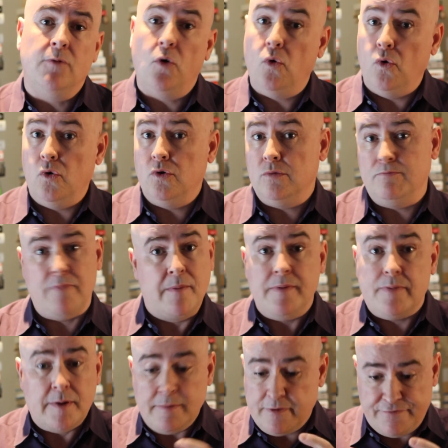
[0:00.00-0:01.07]
or
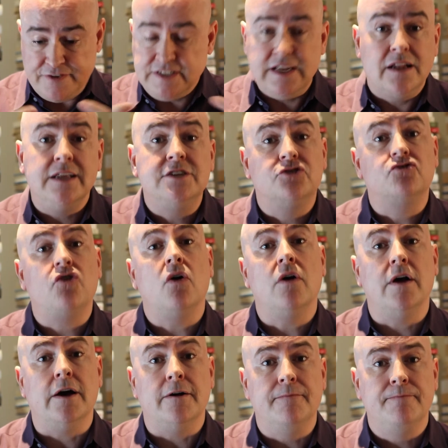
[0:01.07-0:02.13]
maybe physically
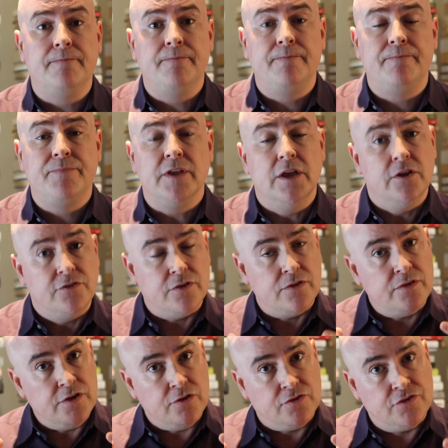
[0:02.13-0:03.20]
stronger. So
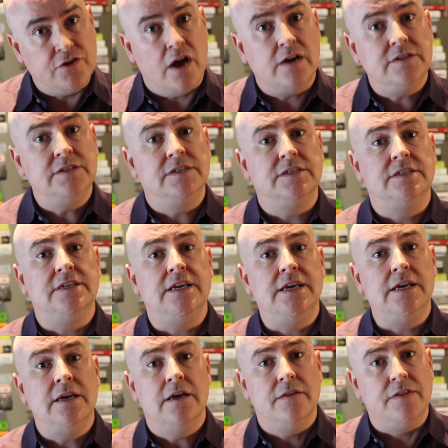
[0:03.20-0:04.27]
you're starting to
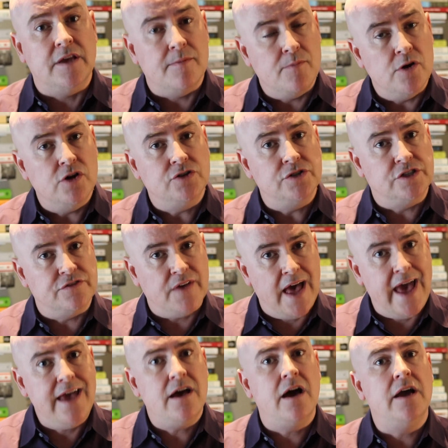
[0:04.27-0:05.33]
see the emergence of
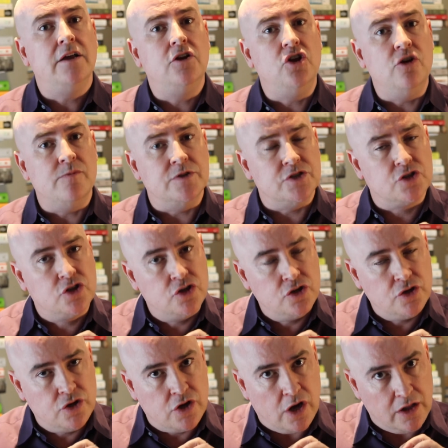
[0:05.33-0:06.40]
AI and humans
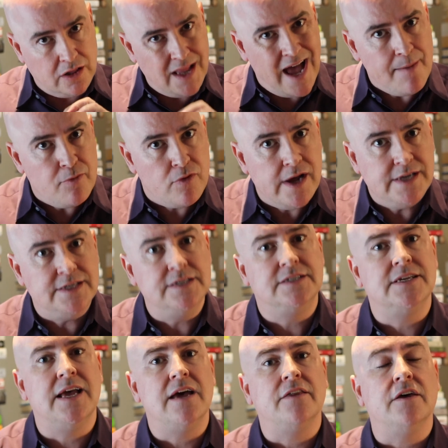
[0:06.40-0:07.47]
collaborating
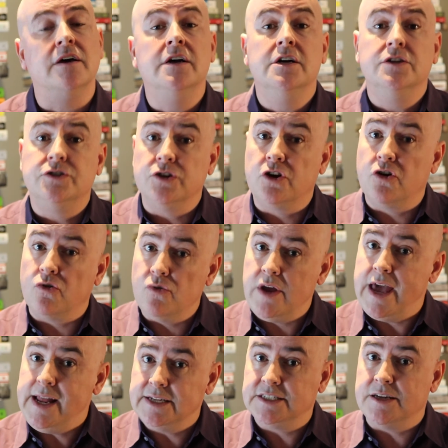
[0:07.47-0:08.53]
together to
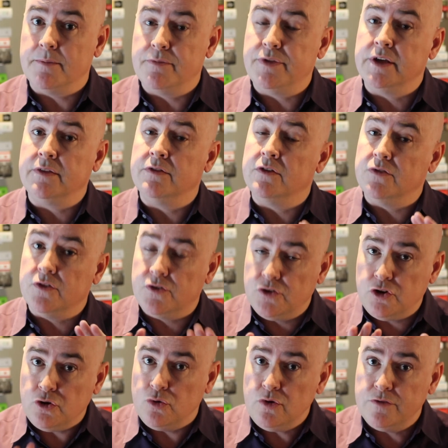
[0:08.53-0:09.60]
create something that the
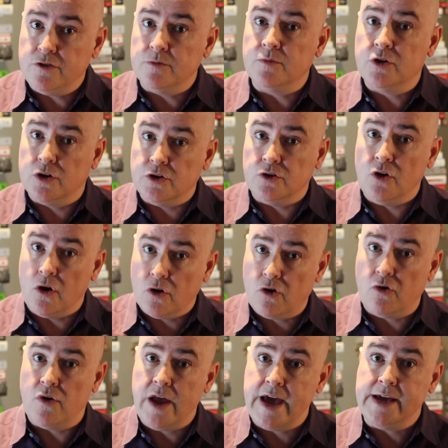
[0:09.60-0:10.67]
two of them could not
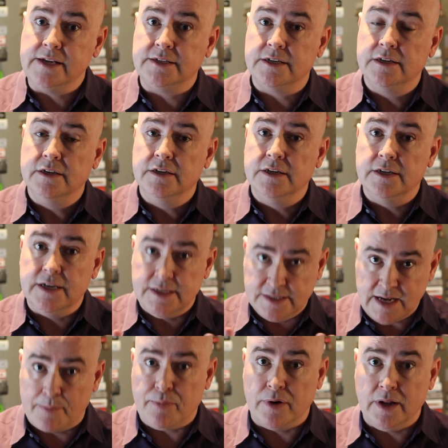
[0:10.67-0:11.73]
create
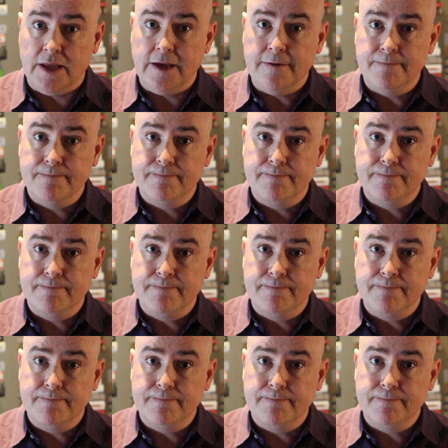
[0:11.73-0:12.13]
separately.